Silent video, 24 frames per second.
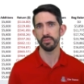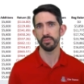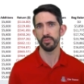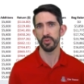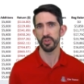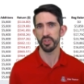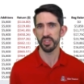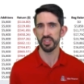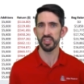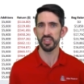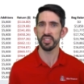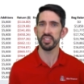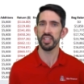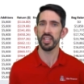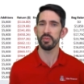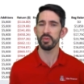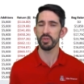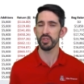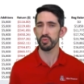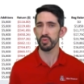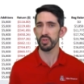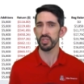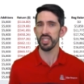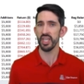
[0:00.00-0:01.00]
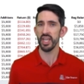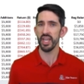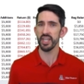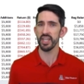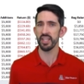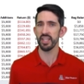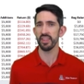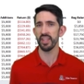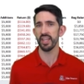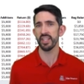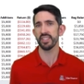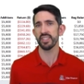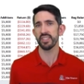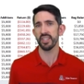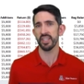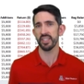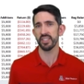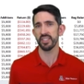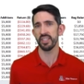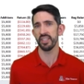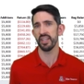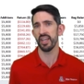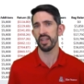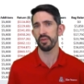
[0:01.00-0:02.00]
which is the same as retaining that
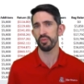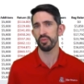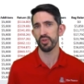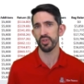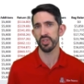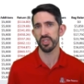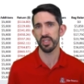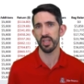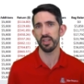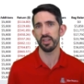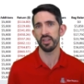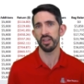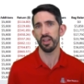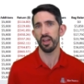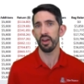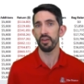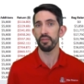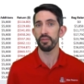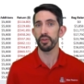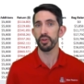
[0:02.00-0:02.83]
69% of